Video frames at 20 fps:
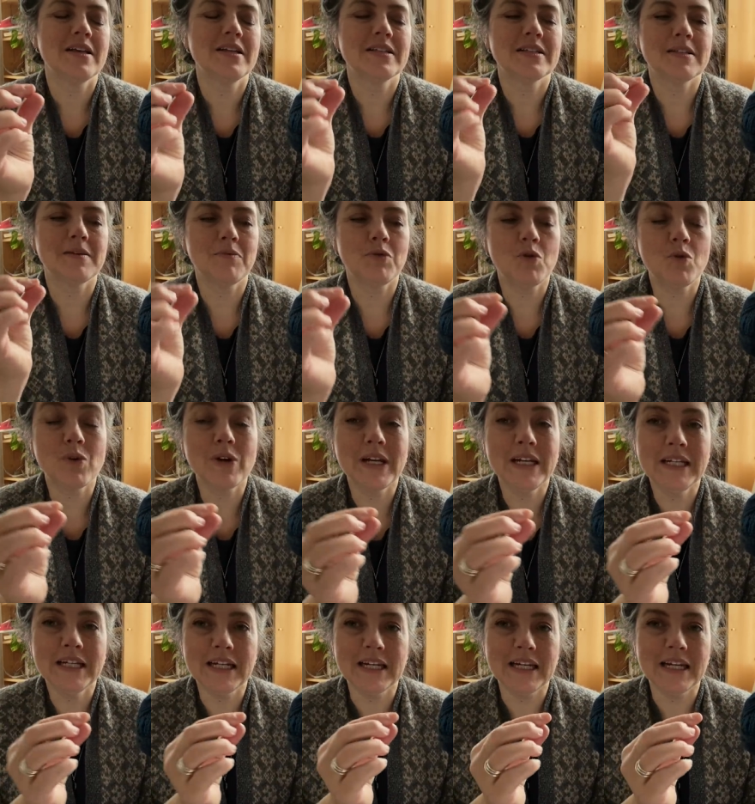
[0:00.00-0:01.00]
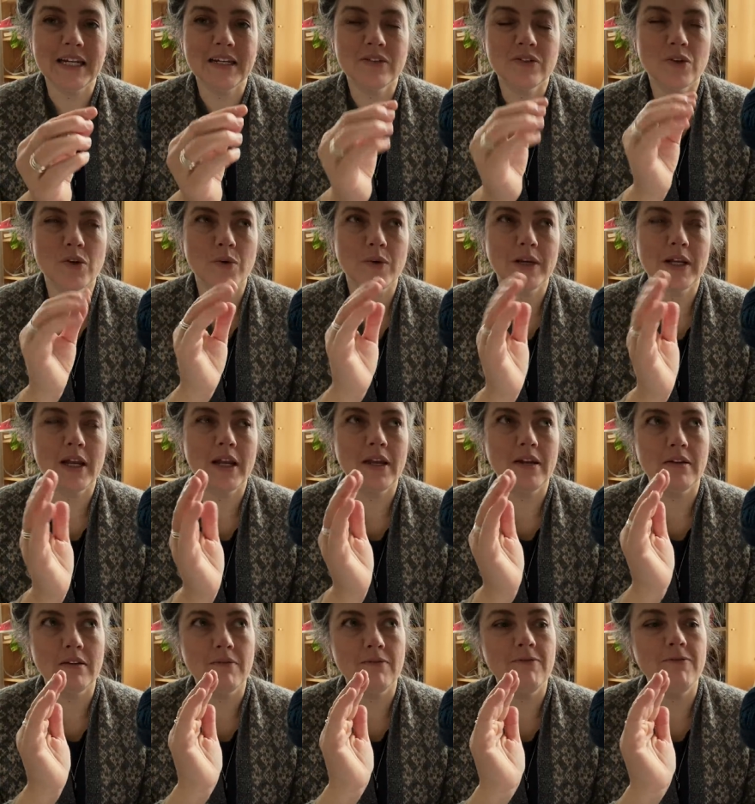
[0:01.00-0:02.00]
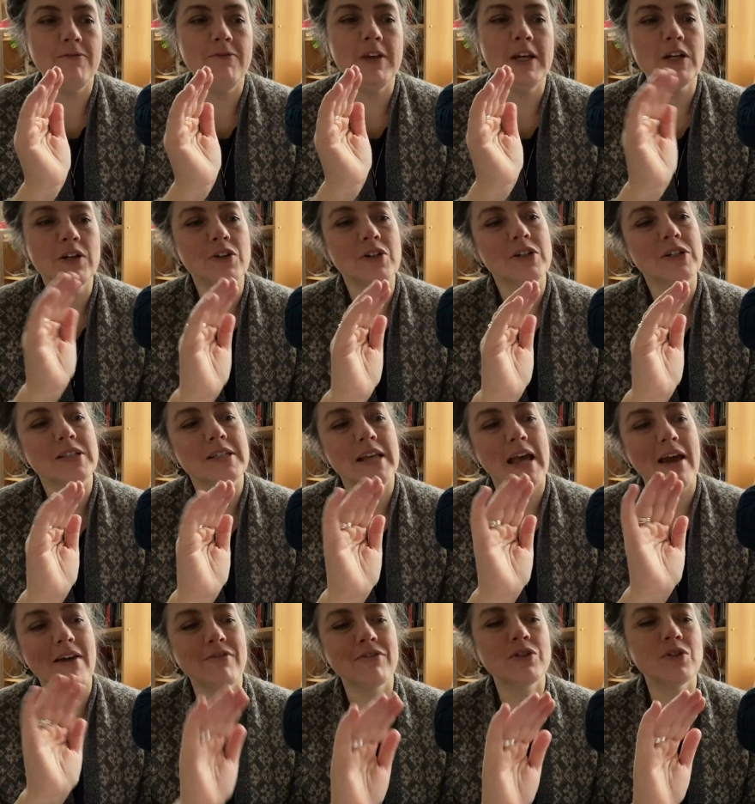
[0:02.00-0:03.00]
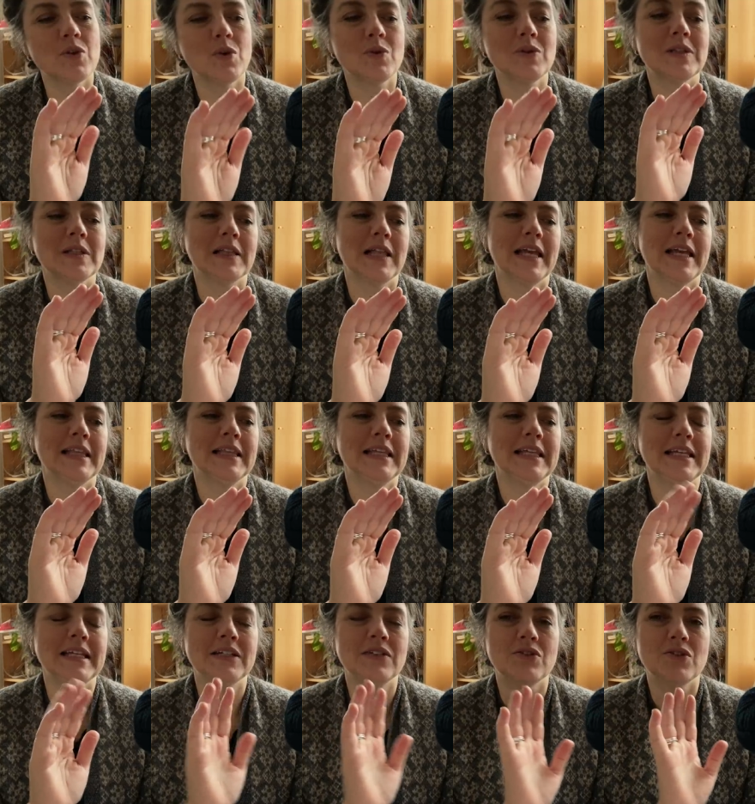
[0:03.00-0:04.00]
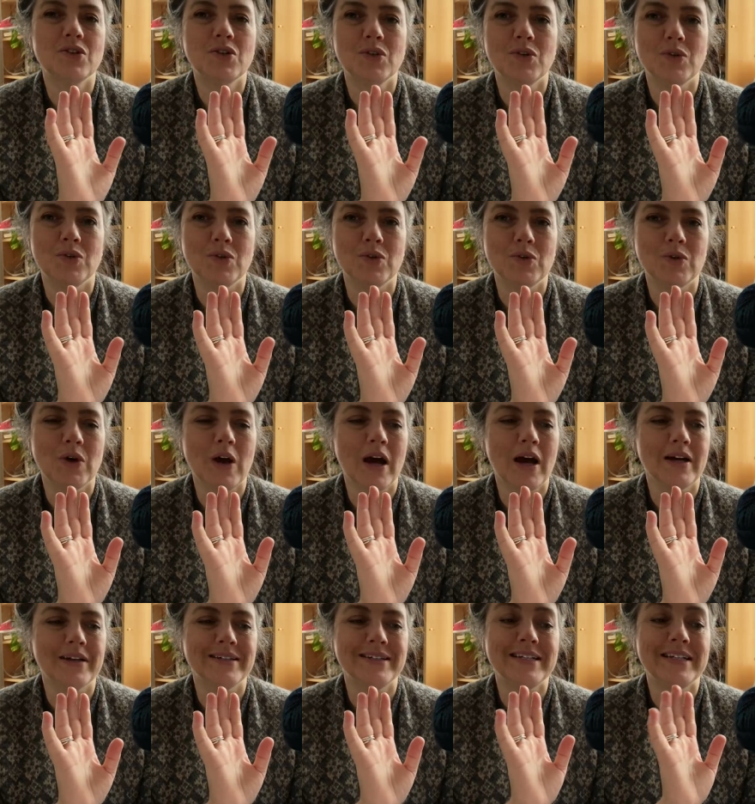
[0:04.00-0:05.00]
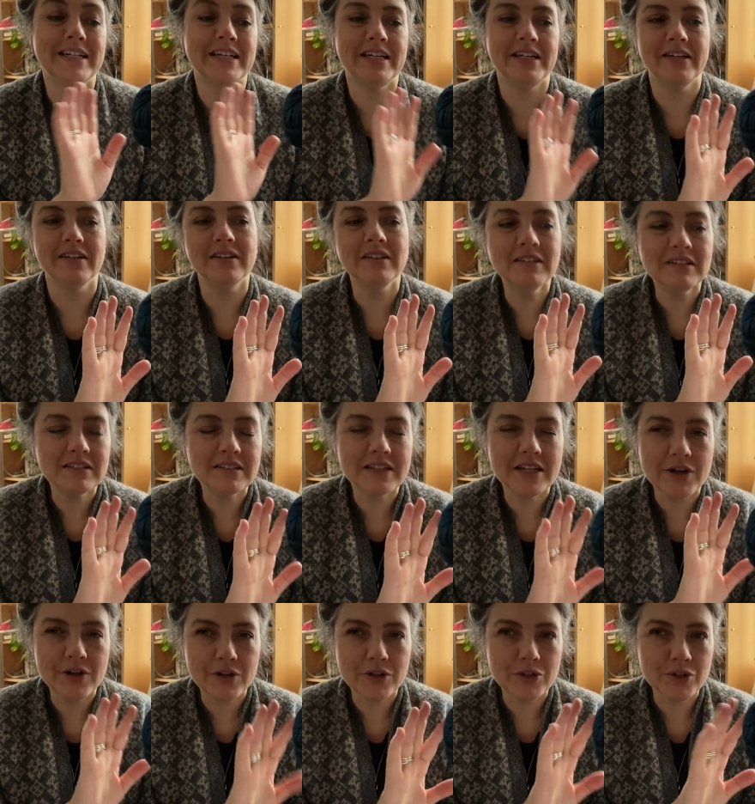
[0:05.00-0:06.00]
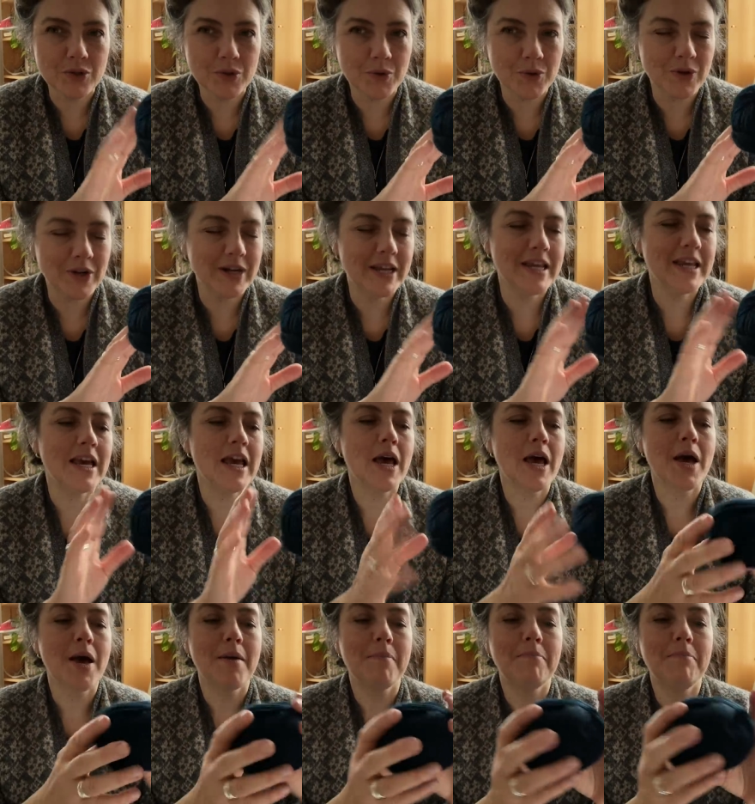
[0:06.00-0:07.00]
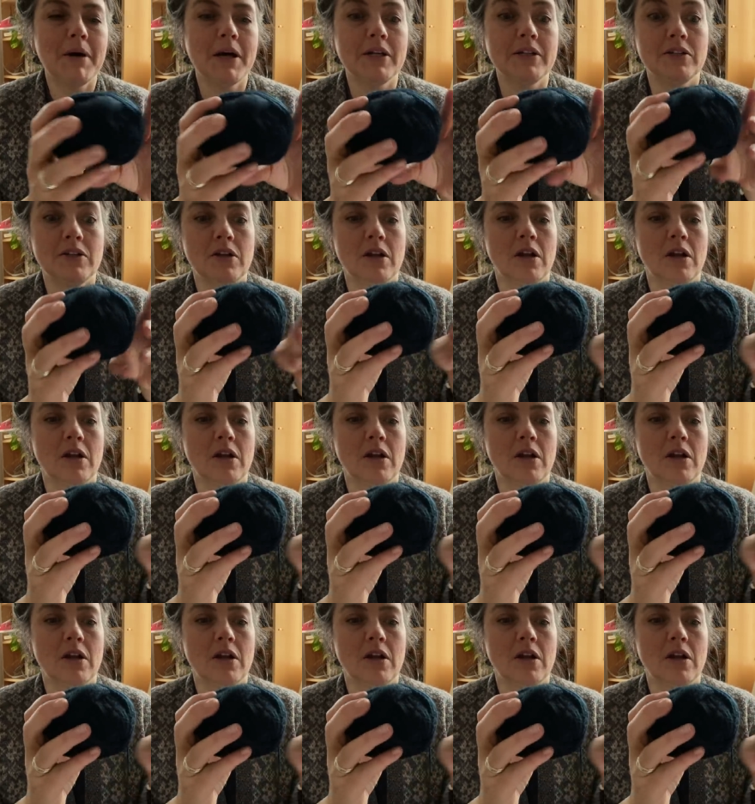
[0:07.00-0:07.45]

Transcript: some green in it so it, it veers ever so slightly into a teal territory but